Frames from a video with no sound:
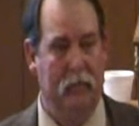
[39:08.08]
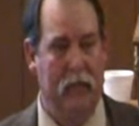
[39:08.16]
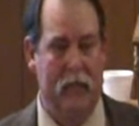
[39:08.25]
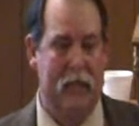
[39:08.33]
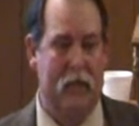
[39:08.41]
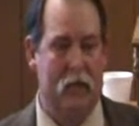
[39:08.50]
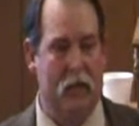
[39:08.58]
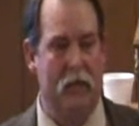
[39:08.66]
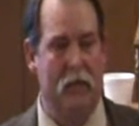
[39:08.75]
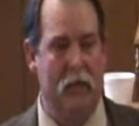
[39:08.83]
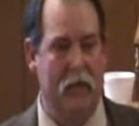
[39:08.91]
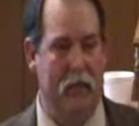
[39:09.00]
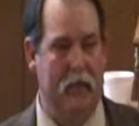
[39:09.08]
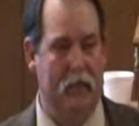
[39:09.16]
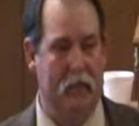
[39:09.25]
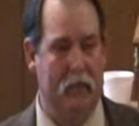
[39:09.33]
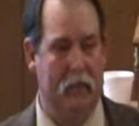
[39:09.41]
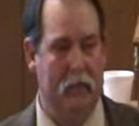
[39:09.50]
That's how simple it
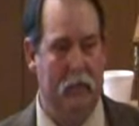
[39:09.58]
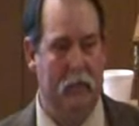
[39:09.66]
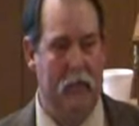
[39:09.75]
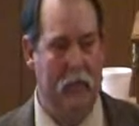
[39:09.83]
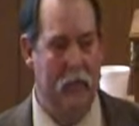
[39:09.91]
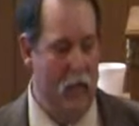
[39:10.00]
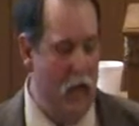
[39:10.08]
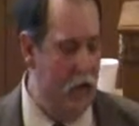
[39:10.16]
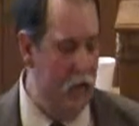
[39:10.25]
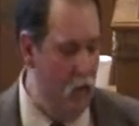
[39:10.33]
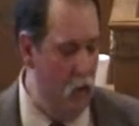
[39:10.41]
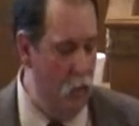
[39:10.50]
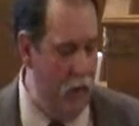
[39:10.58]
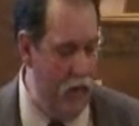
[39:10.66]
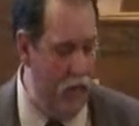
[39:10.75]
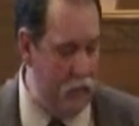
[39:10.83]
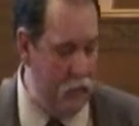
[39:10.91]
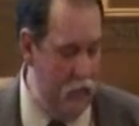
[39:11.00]
is. I could go
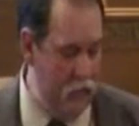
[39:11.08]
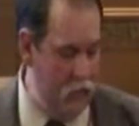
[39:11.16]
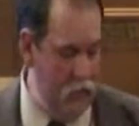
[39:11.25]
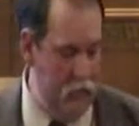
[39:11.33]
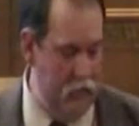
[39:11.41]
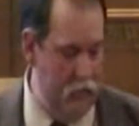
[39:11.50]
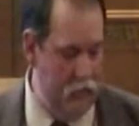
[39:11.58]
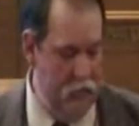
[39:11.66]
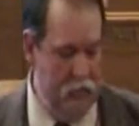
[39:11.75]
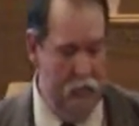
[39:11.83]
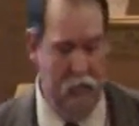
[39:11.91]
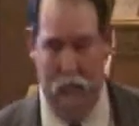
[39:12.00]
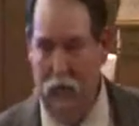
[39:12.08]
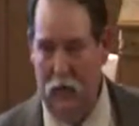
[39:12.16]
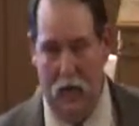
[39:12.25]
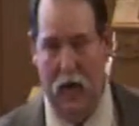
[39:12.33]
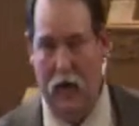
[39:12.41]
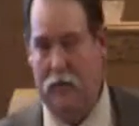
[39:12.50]
back and we could look at a
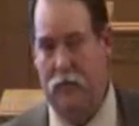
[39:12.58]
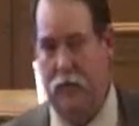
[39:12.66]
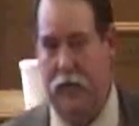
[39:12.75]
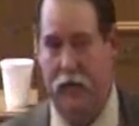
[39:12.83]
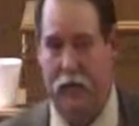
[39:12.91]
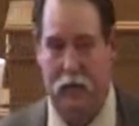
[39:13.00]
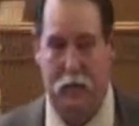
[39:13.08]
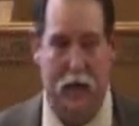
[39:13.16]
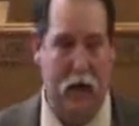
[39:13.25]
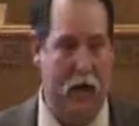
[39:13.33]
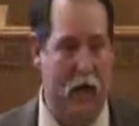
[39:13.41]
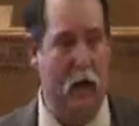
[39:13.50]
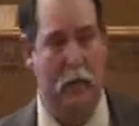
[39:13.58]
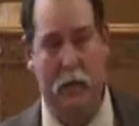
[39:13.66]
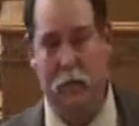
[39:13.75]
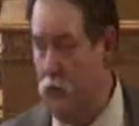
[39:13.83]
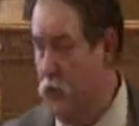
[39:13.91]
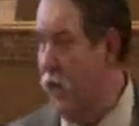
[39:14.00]
lot of things about how
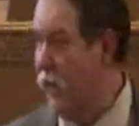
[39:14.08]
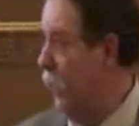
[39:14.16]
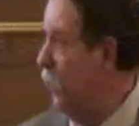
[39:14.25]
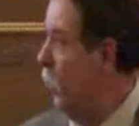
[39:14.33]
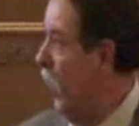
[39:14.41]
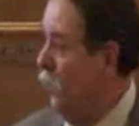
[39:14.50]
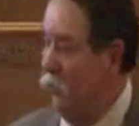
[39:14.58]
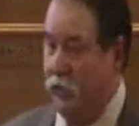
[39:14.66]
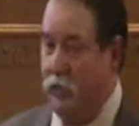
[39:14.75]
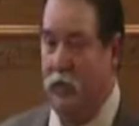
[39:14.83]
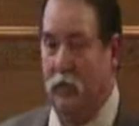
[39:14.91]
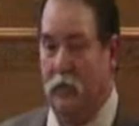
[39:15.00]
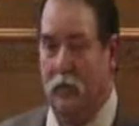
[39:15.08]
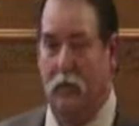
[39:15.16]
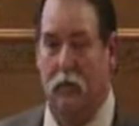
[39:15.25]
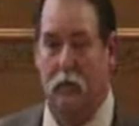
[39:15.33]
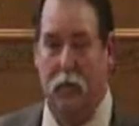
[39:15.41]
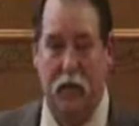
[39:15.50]
people try to get around this.
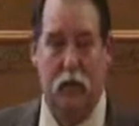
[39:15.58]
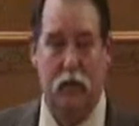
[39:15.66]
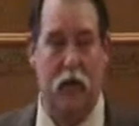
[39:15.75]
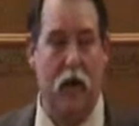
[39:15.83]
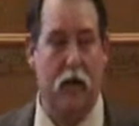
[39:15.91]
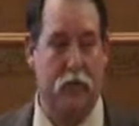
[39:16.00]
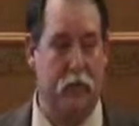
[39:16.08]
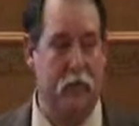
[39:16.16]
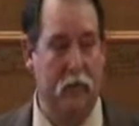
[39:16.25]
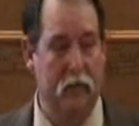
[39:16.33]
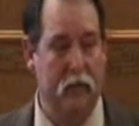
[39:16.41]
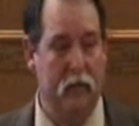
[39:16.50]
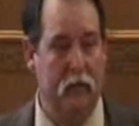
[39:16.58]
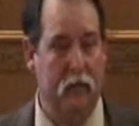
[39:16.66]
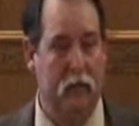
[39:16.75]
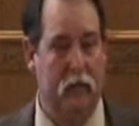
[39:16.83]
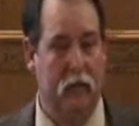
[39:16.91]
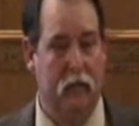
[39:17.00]
Bell's doctrine.
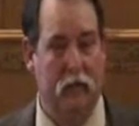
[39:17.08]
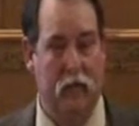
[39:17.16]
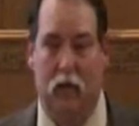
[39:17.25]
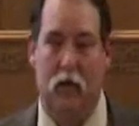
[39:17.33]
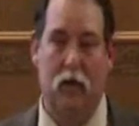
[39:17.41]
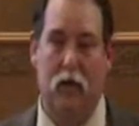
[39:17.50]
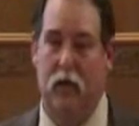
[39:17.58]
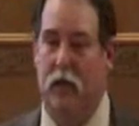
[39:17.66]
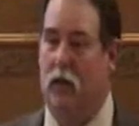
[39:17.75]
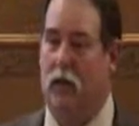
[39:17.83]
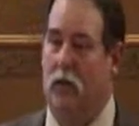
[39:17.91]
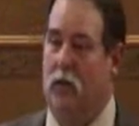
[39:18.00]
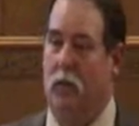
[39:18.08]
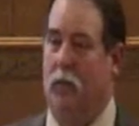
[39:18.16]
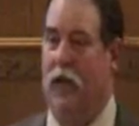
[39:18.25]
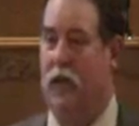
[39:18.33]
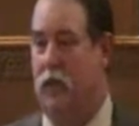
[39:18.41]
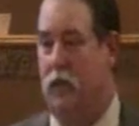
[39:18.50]
Well,
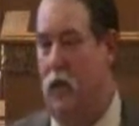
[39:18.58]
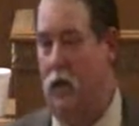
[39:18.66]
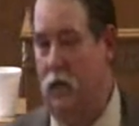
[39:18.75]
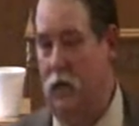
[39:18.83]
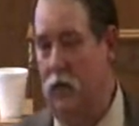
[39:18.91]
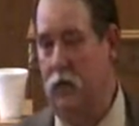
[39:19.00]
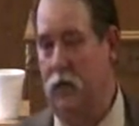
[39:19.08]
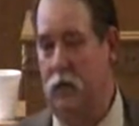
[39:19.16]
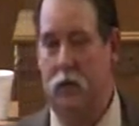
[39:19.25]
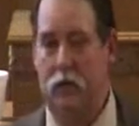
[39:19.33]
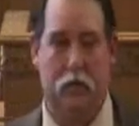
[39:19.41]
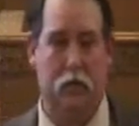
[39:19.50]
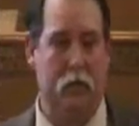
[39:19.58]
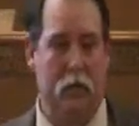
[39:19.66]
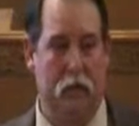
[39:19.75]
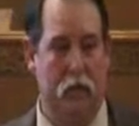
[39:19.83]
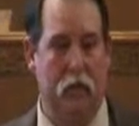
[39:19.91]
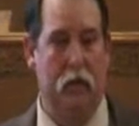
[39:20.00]
man's not under
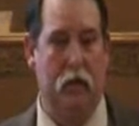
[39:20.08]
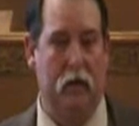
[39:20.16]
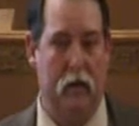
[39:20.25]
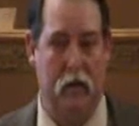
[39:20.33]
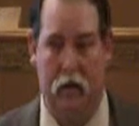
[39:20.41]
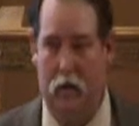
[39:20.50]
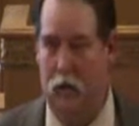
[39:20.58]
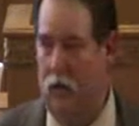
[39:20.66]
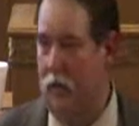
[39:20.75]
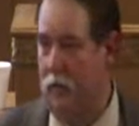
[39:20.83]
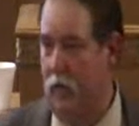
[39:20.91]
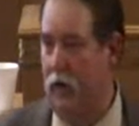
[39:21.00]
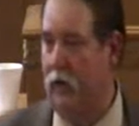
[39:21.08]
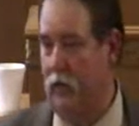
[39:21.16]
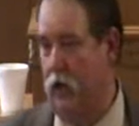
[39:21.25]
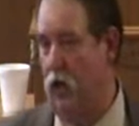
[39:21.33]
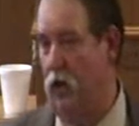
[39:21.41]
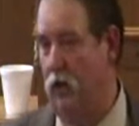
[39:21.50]
that
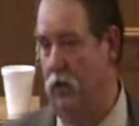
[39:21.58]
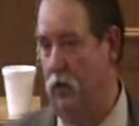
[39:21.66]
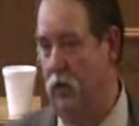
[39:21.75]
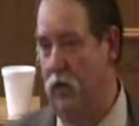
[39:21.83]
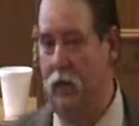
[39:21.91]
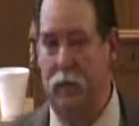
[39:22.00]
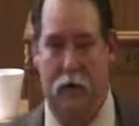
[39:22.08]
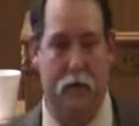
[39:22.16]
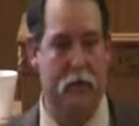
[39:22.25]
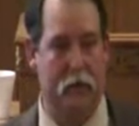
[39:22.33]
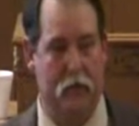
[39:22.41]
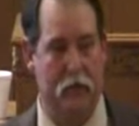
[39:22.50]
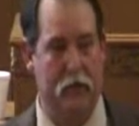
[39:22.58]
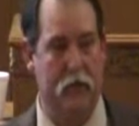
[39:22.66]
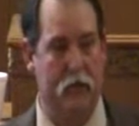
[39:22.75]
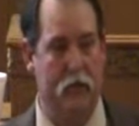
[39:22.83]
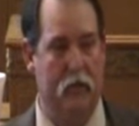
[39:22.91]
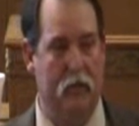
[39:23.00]
marriage law until he becomes a
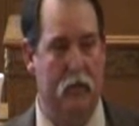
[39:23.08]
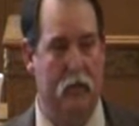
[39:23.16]
Christian.